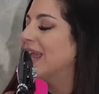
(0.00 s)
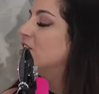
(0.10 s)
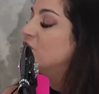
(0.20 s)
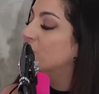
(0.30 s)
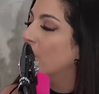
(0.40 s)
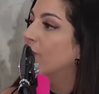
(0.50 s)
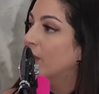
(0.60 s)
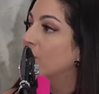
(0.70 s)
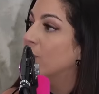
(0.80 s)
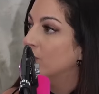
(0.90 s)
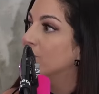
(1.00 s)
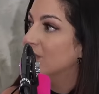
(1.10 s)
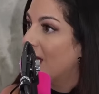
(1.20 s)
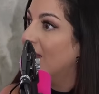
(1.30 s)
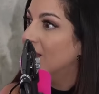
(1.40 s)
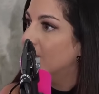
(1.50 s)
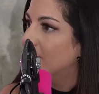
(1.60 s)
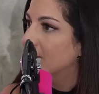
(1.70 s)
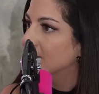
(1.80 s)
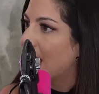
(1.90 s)
it's so funny when you sign,
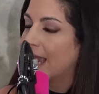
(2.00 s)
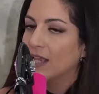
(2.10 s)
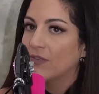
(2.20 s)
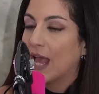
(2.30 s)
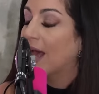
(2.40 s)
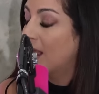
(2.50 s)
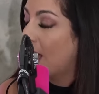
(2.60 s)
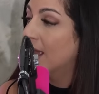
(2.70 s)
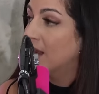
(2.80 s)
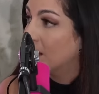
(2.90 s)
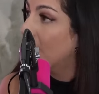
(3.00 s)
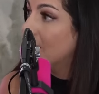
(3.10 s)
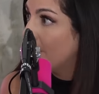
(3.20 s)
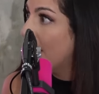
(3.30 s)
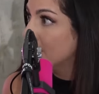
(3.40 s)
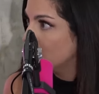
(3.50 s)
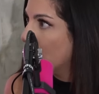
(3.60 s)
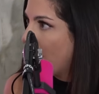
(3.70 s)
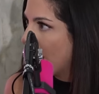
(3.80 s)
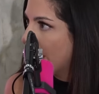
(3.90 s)
because I even had, I had a client pass
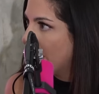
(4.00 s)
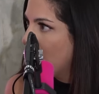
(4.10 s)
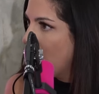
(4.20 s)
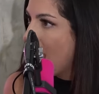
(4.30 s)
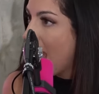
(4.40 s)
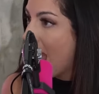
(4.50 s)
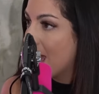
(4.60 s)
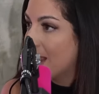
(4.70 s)
away. Oh my God.